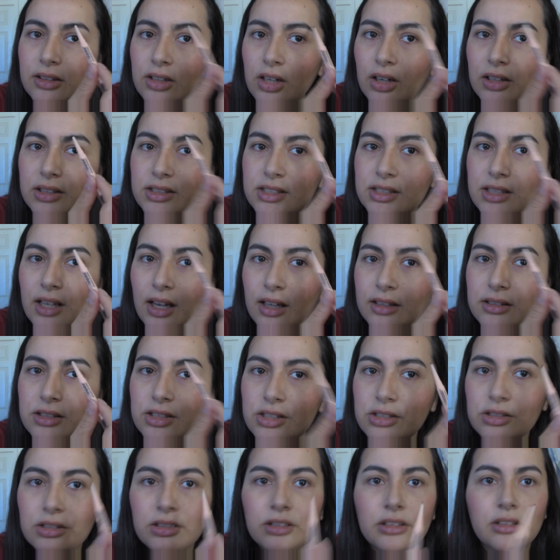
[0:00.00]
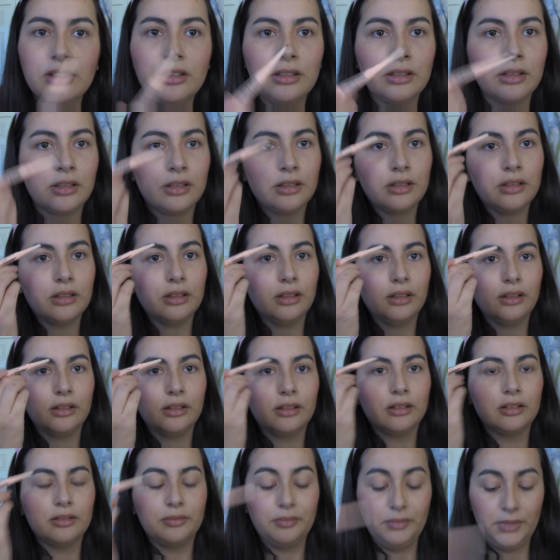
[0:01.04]
cause cancer.
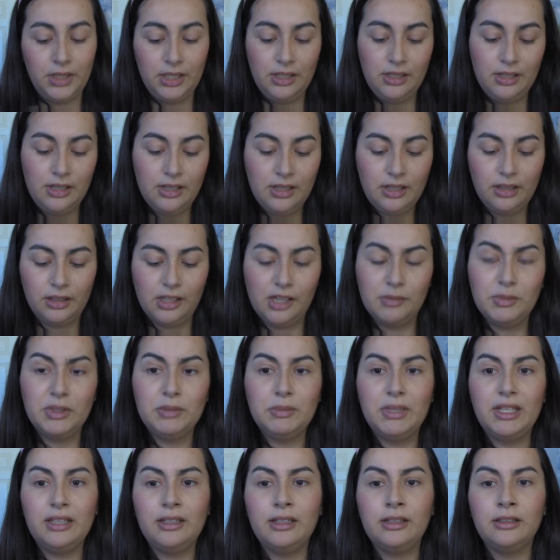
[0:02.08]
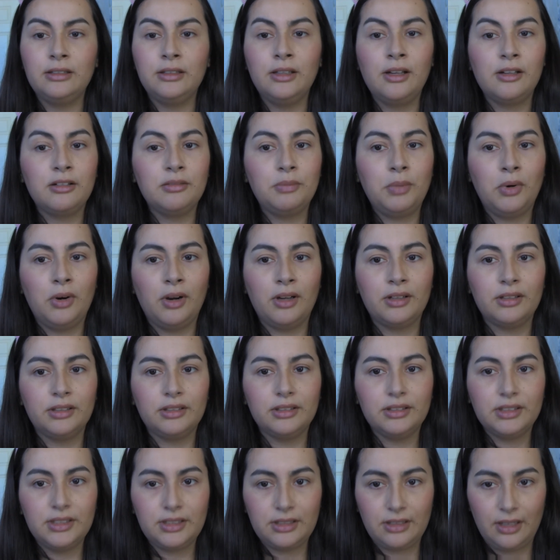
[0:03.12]
Um, They've been making a lot of
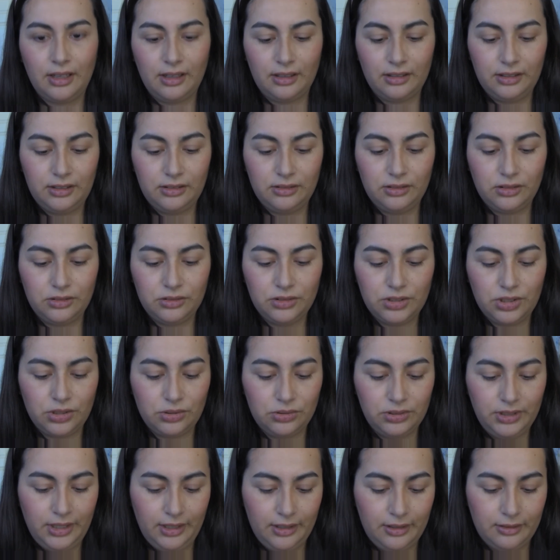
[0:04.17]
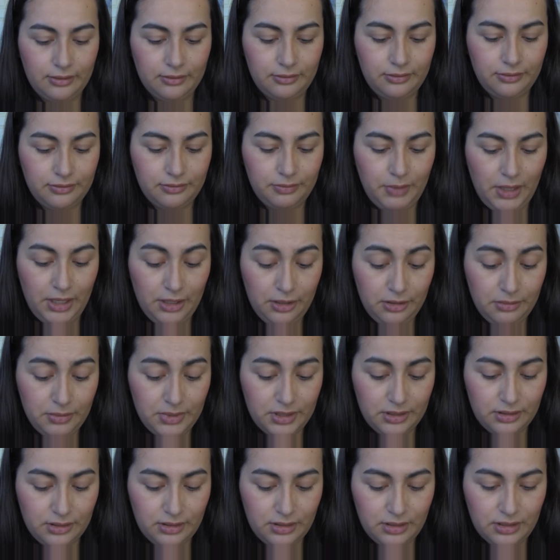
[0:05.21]
products that, you know, don't have
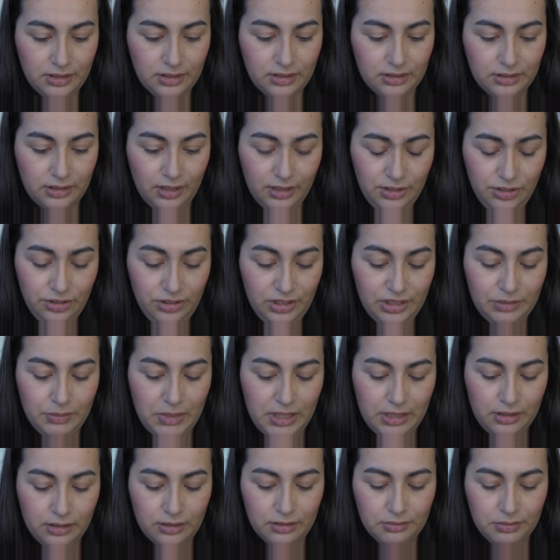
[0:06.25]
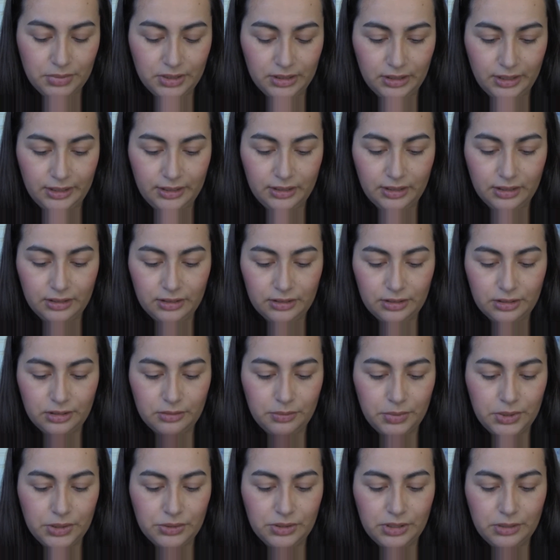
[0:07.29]
parabens. Not just makeup, but like other
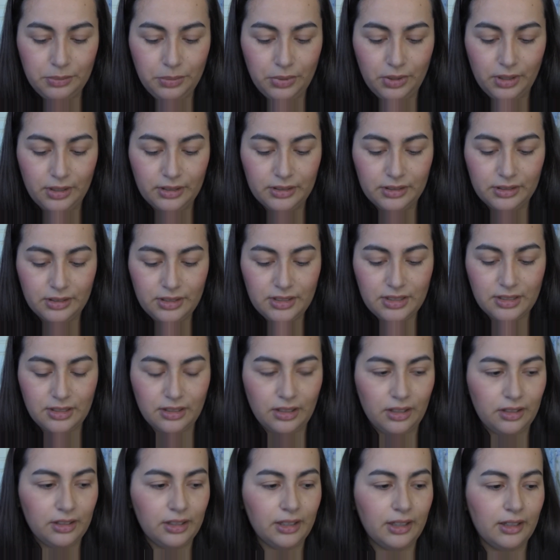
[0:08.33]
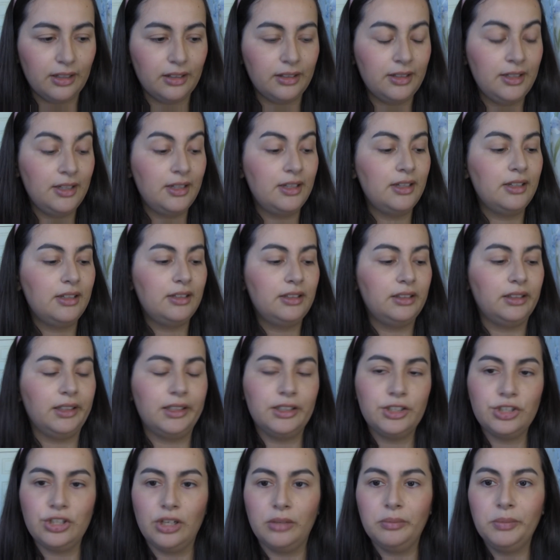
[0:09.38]
beauty products and all that. Like
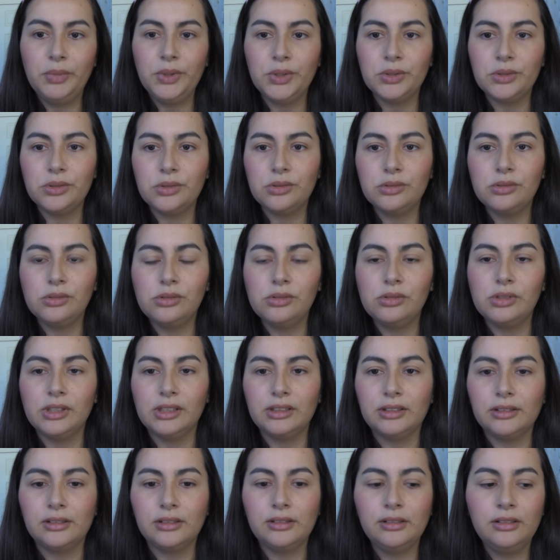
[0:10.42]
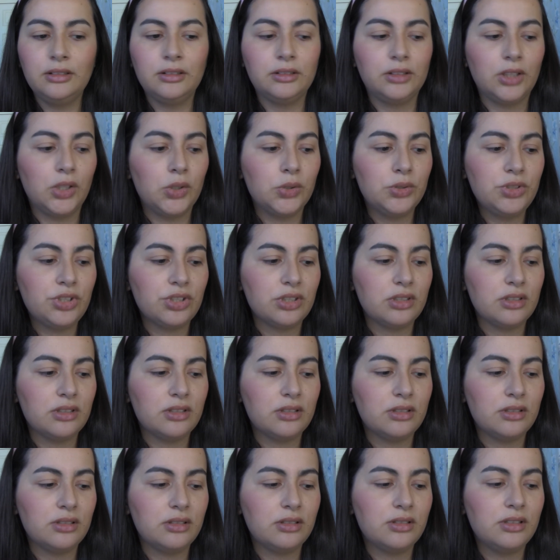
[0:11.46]
shampoo and
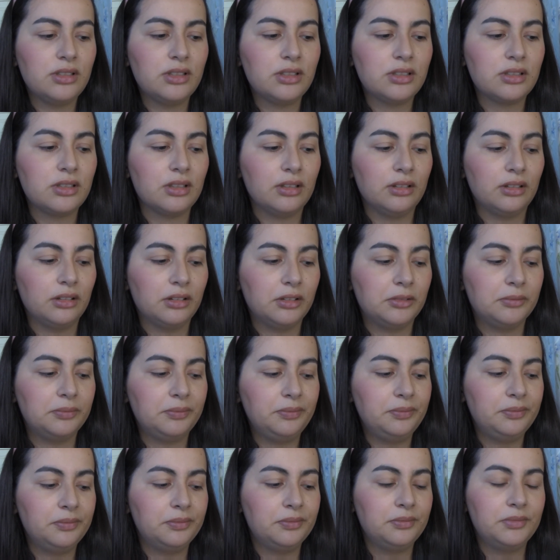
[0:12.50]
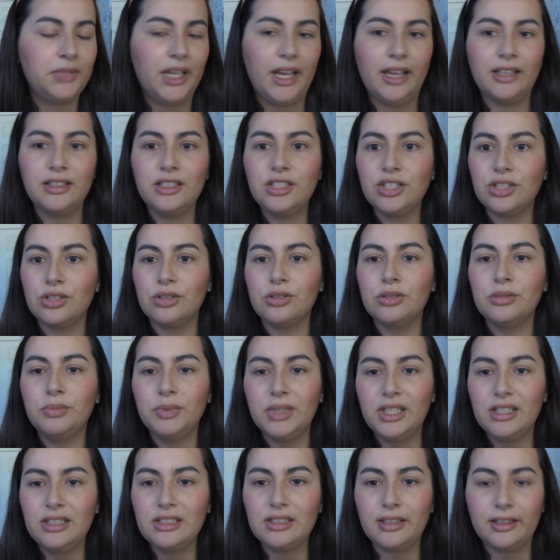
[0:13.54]
lotions, um, hand soap,
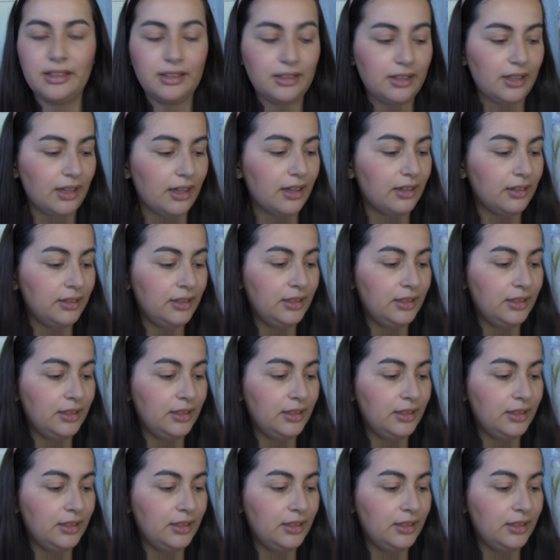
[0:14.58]
things like that.